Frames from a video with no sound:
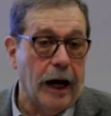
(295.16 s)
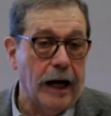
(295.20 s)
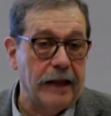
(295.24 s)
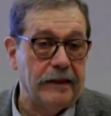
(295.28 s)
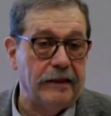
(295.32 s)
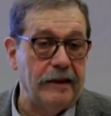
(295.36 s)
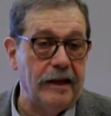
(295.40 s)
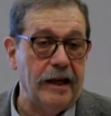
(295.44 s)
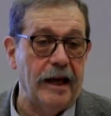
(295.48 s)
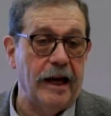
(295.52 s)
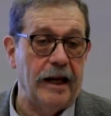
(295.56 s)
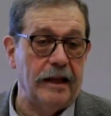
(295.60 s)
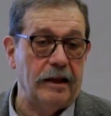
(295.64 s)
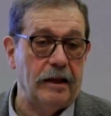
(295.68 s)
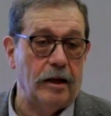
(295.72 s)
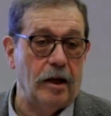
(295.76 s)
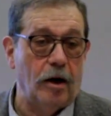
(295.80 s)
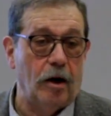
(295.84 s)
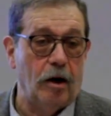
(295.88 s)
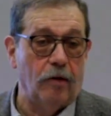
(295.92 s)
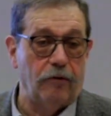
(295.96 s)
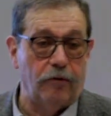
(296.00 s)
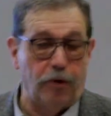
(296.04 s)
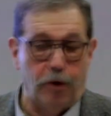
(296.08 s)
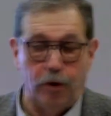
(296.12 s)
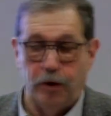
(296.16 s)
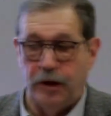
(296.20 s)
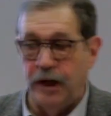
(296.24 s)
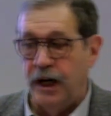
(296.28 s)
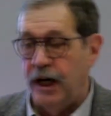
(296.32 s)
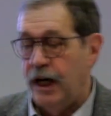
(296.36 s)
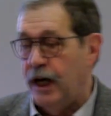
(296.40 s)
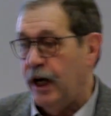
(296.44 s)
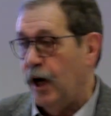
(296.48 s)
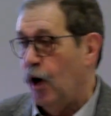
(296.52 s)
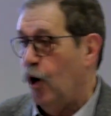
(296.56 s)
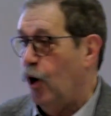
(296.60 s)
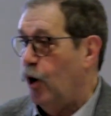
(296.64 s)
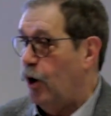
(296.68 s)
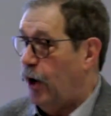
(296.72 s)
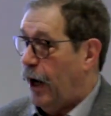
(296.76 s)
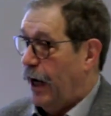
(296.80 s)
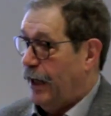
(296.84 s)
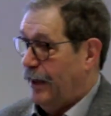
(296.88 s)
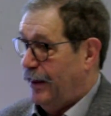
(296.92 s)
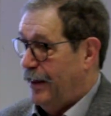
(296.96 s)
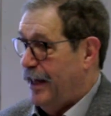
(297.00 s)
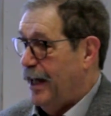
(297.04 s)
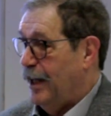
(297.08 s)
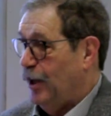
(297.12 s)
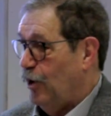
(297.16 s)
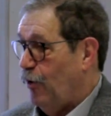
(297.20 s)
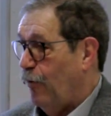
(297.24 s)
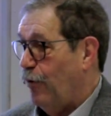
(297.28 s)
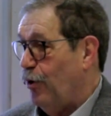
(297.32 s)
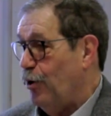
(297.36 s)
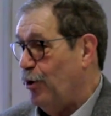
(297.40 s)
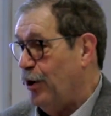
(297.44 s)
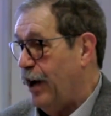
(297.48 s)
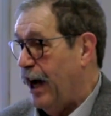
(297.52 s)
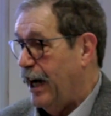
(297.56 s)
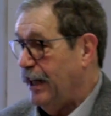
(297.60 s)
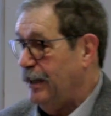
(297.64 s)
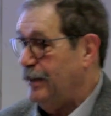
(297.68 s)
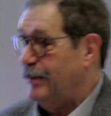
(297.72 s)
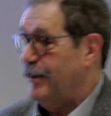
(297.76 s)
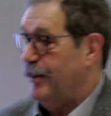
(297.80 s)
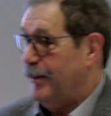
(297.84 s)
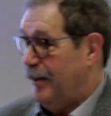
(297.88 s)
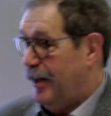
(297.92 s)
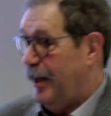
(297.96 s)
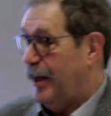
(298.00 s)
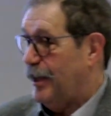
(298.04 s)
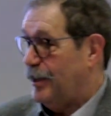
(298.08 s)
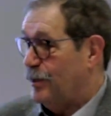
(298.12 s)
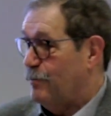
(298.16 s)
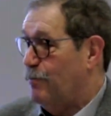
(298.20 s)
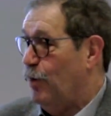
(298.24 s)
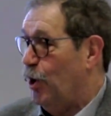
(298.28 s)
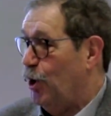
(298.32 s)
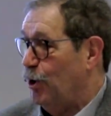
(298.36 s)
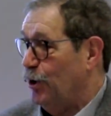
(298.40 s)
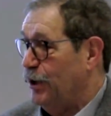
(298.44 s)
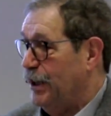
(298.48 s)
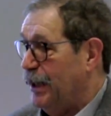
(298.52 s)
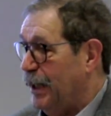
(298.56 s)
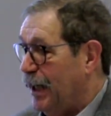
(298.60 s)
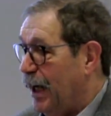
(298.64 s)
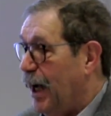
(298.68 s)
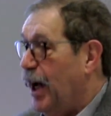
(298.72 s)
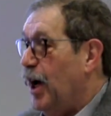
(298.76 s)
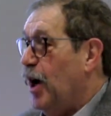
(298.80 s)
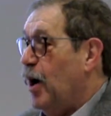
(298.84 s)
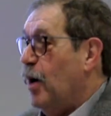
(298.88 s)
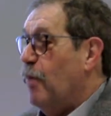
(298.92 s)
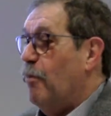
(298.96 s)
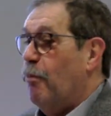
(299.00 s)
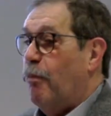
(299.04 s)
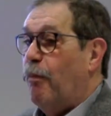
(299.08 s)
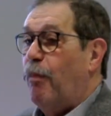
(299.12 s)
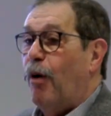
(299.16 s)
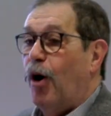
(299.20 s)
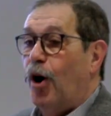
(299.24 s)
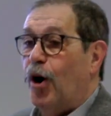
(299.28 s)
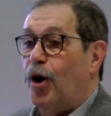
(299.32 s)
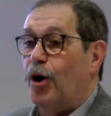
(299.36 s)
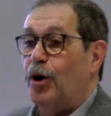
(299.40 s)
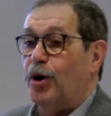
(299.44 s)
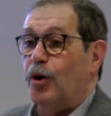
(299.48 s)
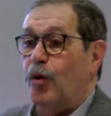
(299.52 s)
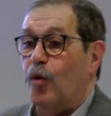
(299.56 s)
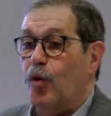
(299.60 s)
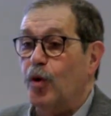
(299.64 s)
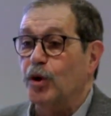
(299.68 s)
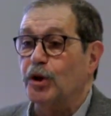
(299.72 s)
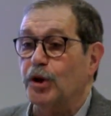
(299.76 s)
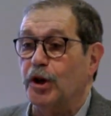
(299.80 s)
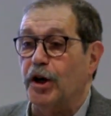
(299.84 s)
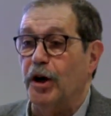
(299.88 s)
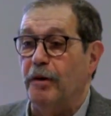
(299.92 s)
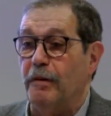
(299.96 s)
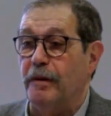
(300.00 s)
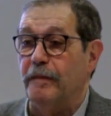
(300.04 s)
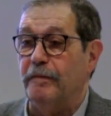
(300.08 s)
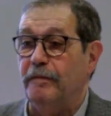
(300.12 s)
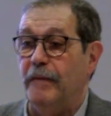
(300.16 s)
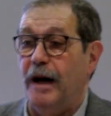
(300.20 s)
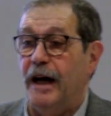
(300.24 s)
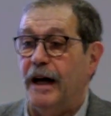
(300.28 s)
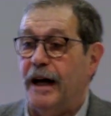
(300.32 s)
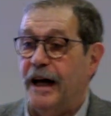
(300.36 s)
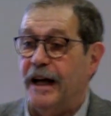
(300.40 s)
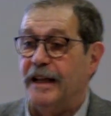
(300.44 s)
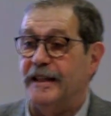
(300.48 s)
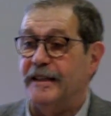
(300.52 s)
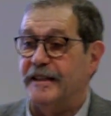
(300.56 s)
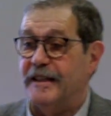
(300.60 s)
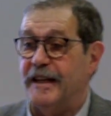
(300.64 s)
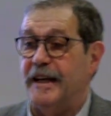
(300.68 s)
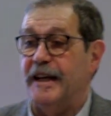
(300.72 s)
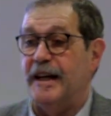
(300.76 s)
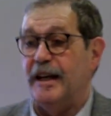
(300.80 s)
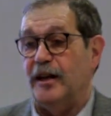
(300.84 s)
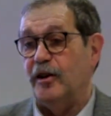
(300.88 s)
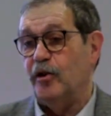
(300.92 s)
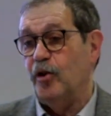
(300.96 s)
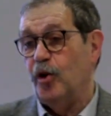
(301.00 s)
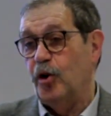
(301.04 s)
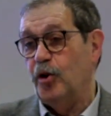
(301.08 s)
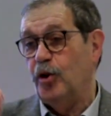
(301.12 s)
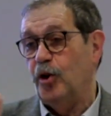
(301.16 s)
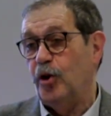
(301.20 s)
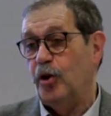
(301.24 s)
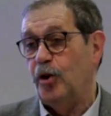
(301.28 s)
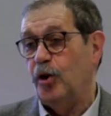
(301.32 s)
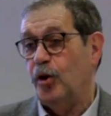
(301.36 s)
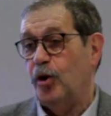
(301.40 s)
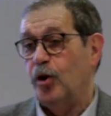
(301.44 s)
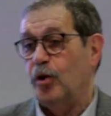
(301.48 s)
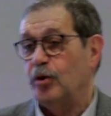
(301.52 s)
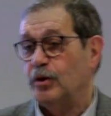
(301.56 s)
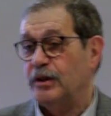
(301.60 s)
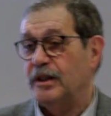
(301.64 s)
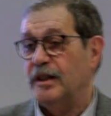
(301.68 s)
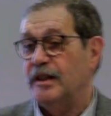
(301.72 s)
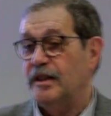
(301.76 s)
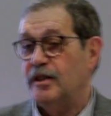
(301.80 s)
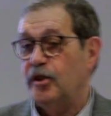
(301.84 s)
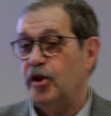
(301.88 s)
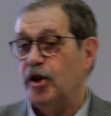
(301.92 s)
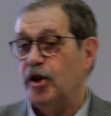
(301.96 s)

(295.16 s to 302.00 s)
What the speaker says: at the end of the day or at the end of the night, next morning, Bohr would come and say, no, this